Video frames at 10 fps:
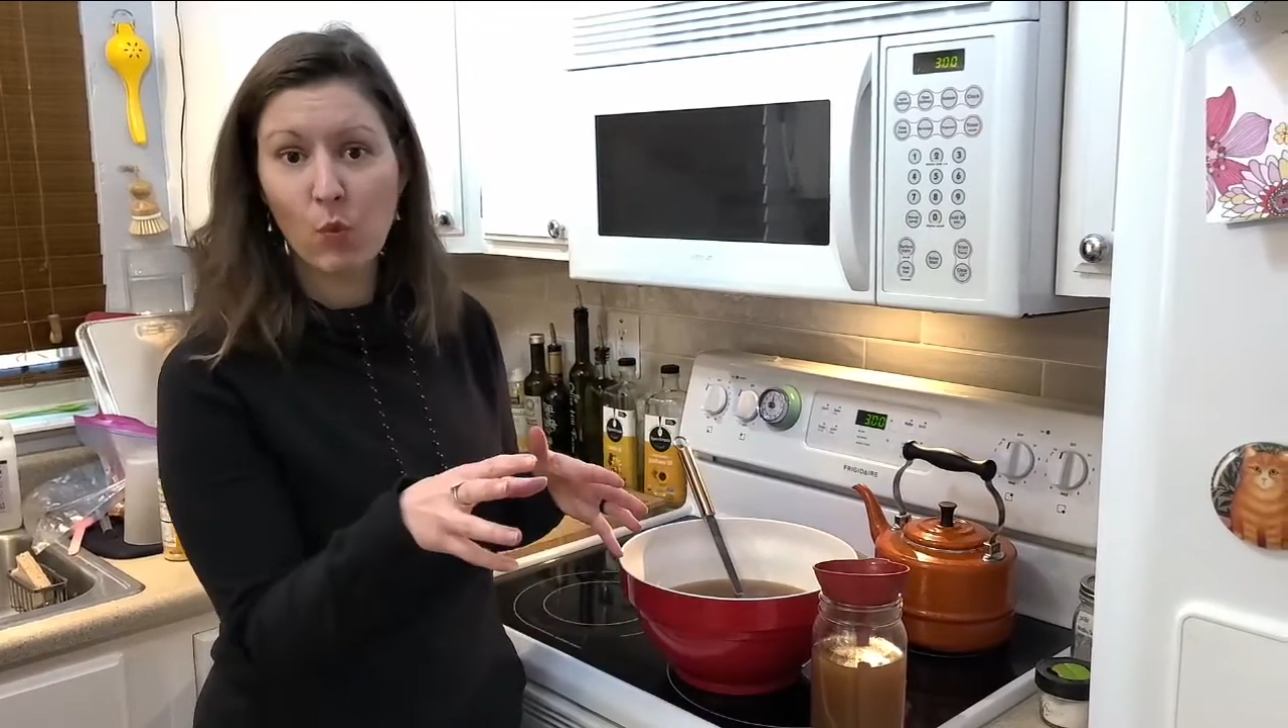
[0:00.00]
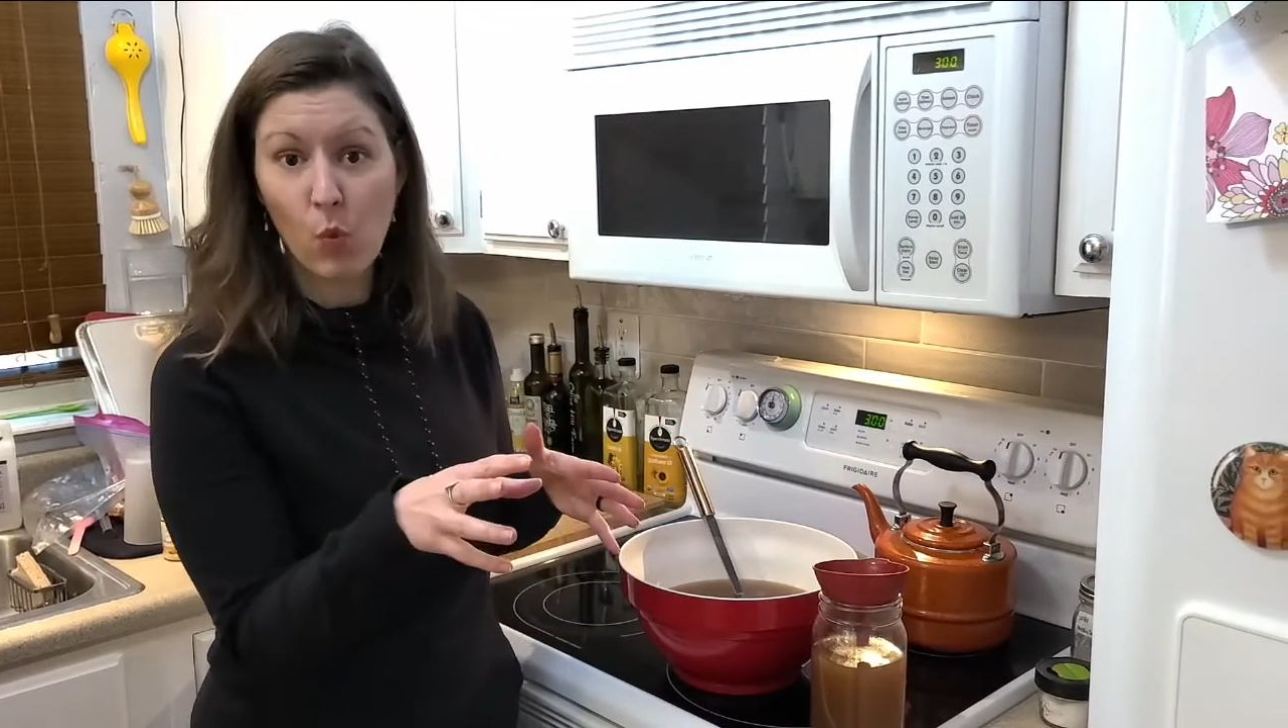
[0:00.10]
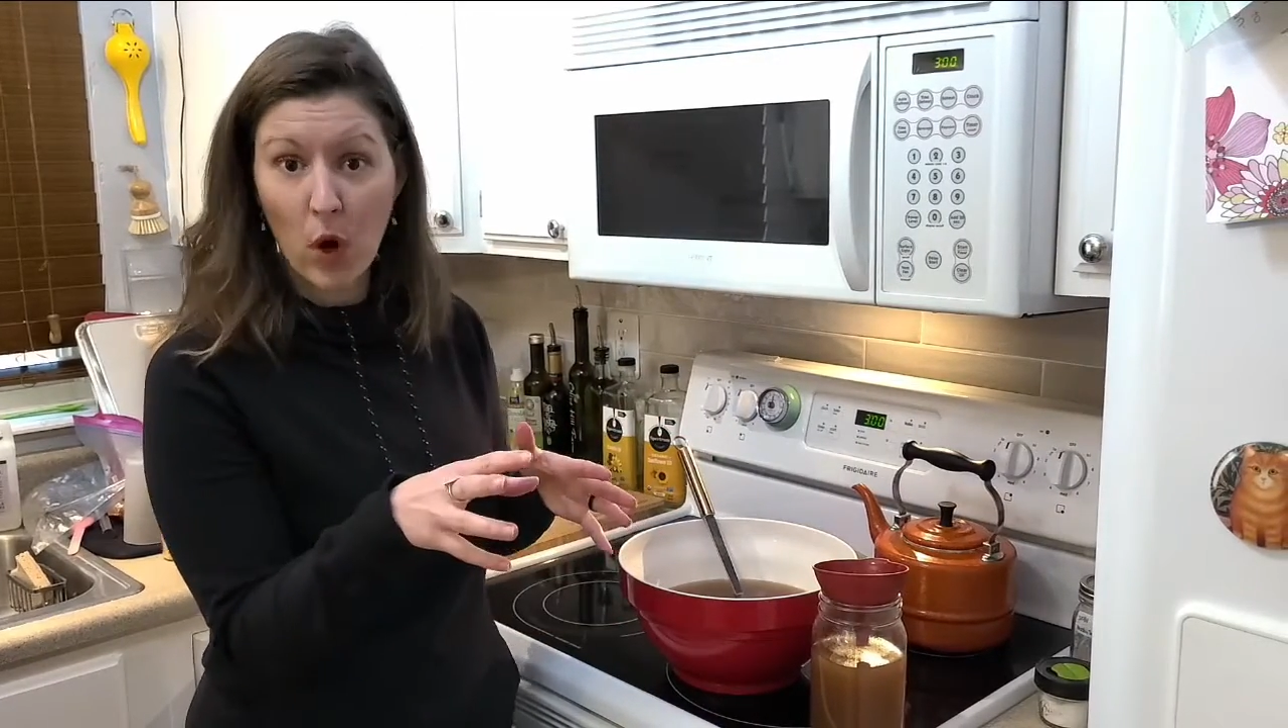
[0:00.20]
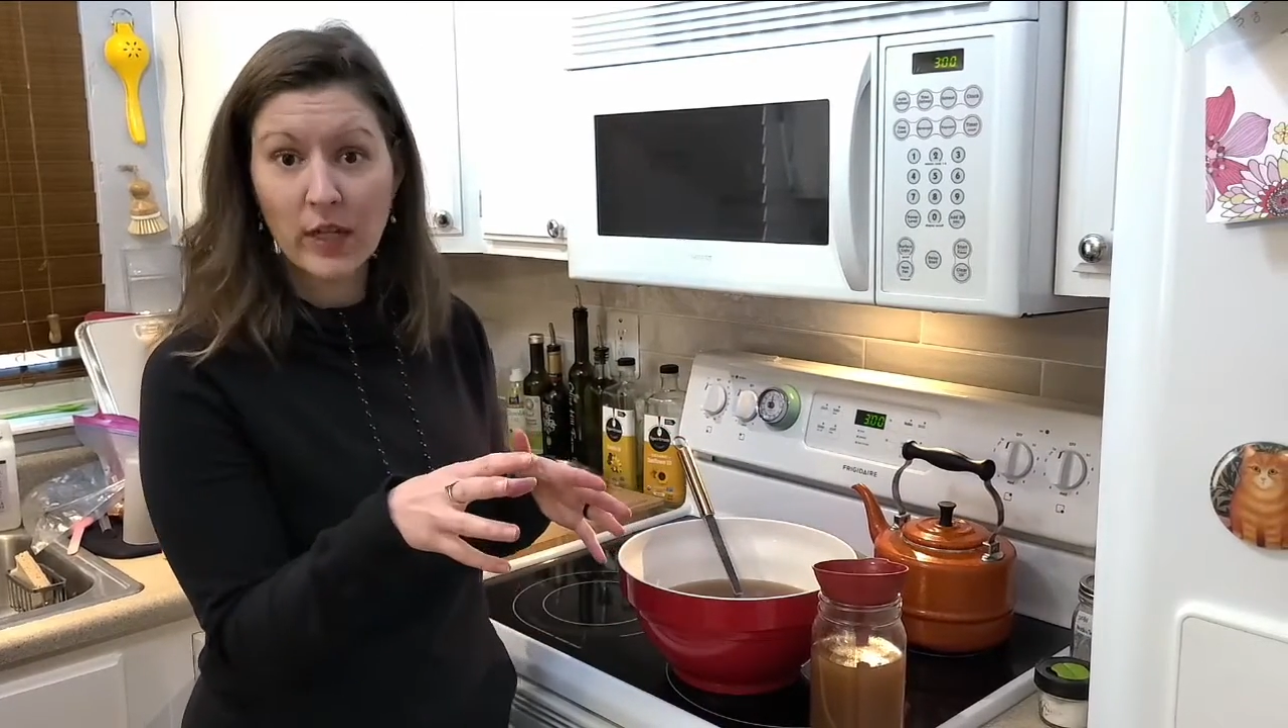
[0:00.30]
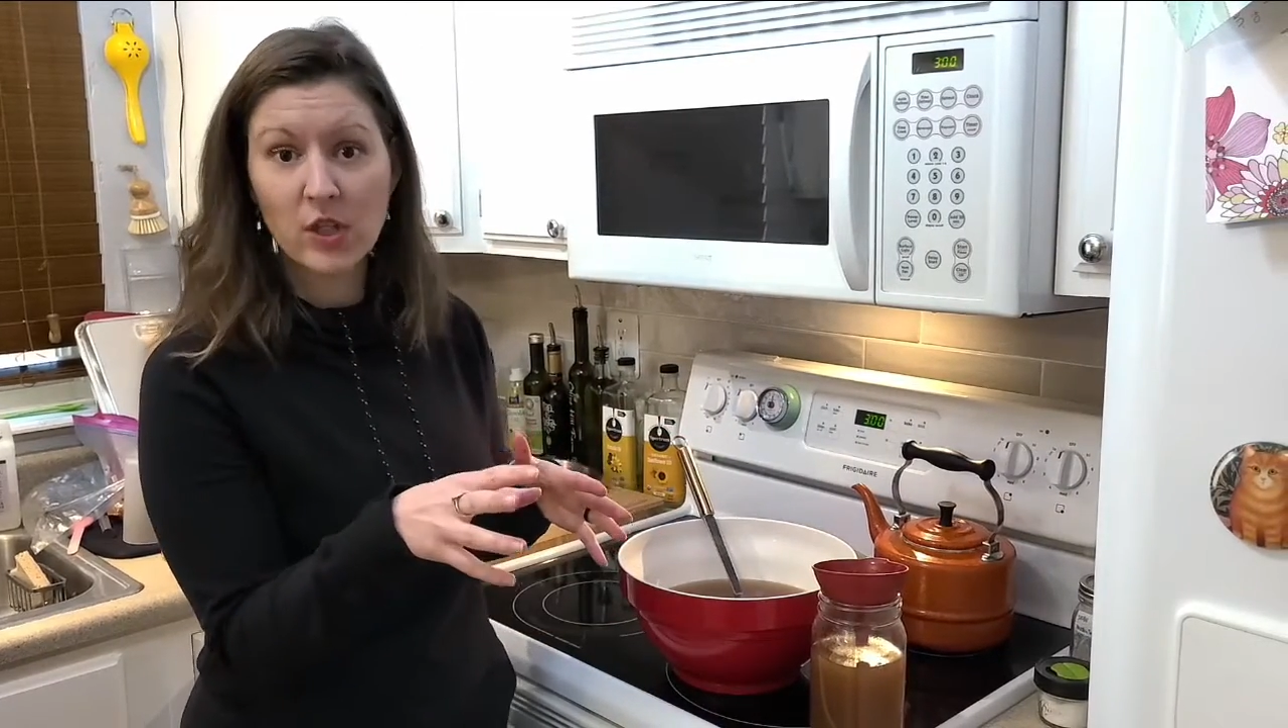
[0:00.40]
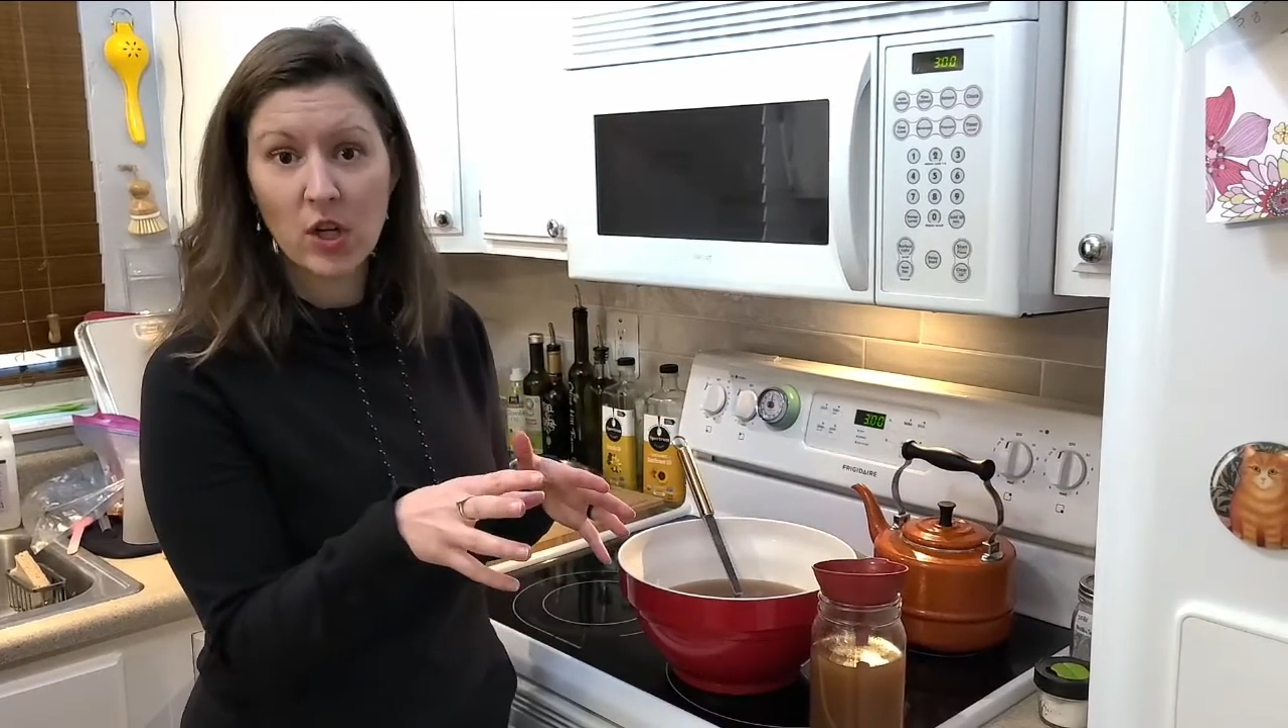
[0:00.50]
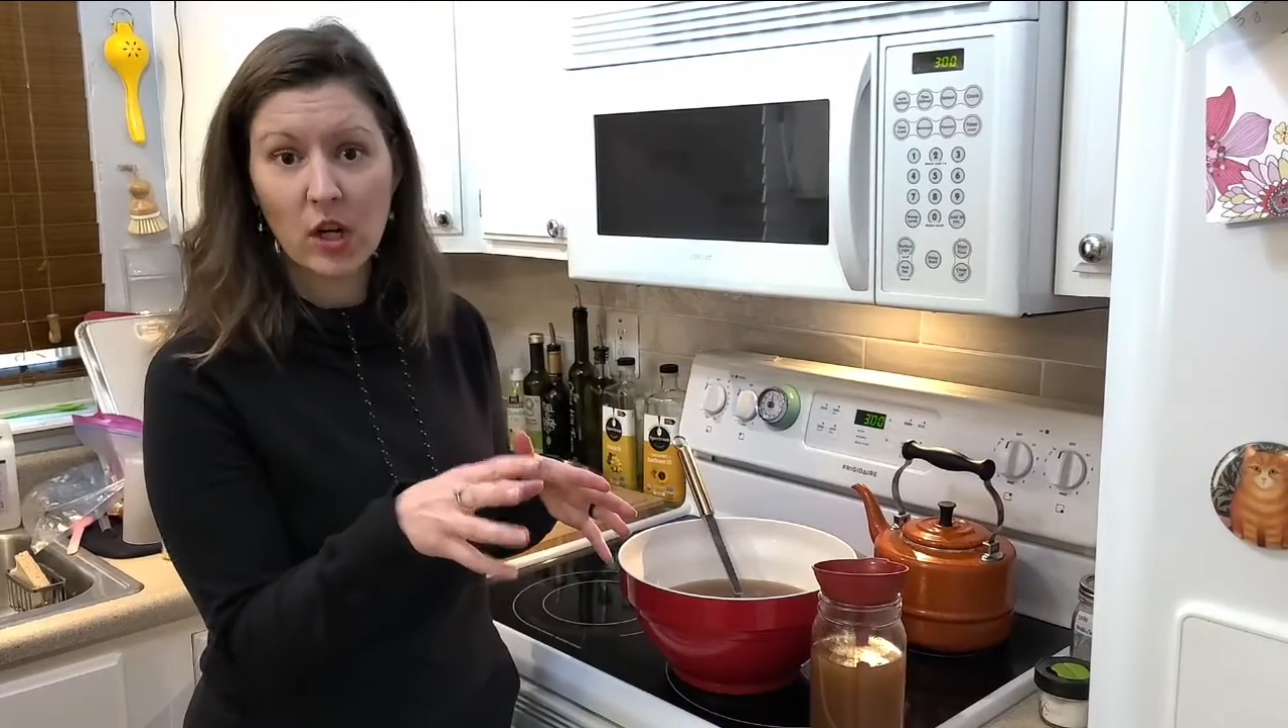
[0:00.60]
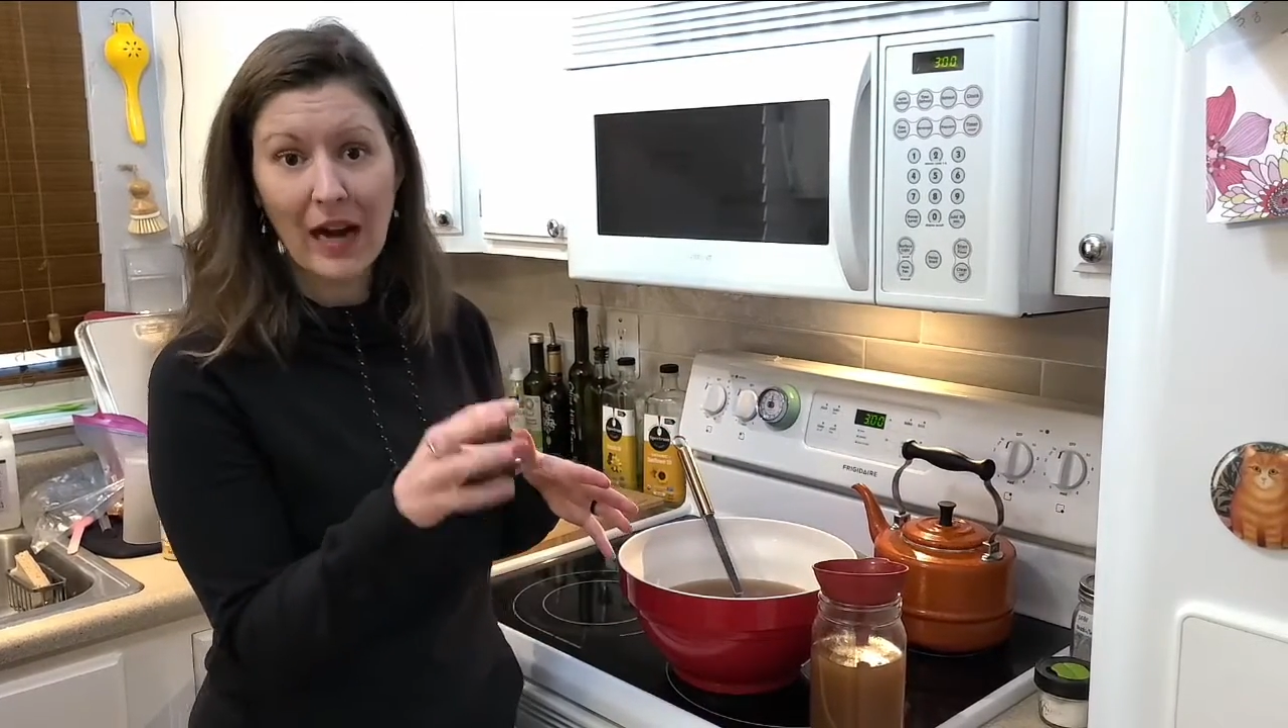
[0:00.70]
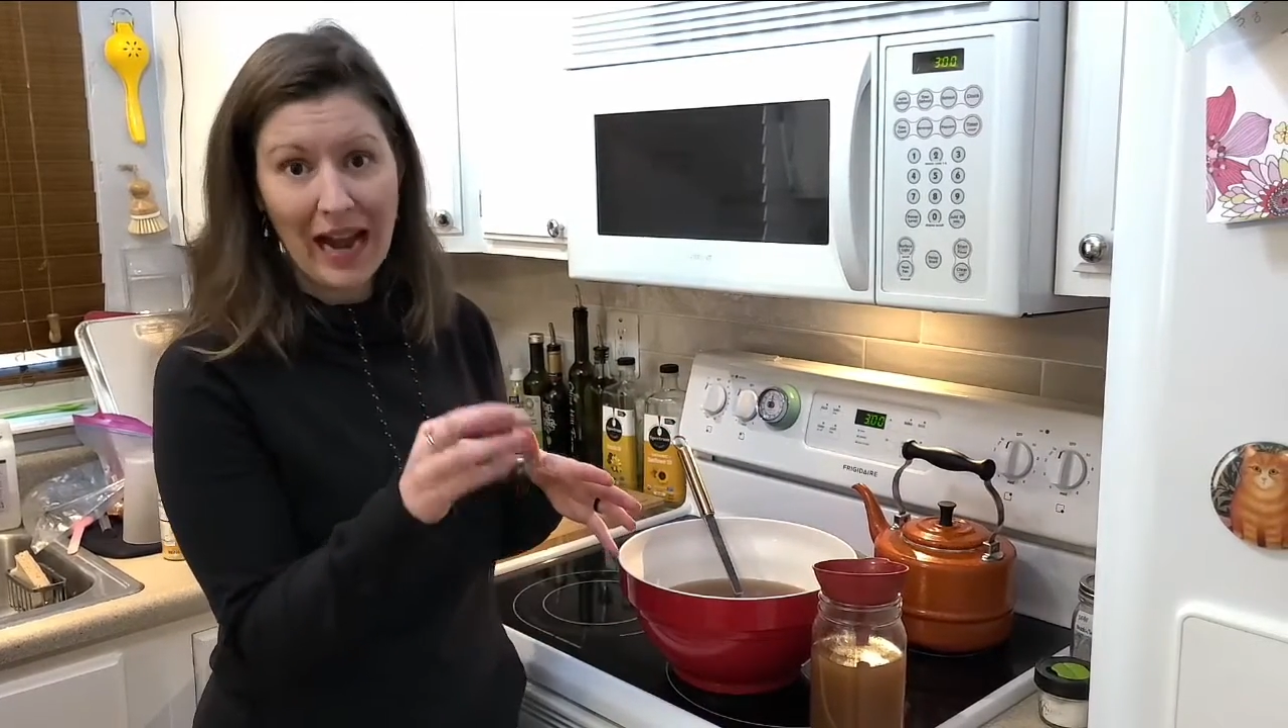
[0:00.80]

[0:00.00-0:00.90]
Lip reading: one jar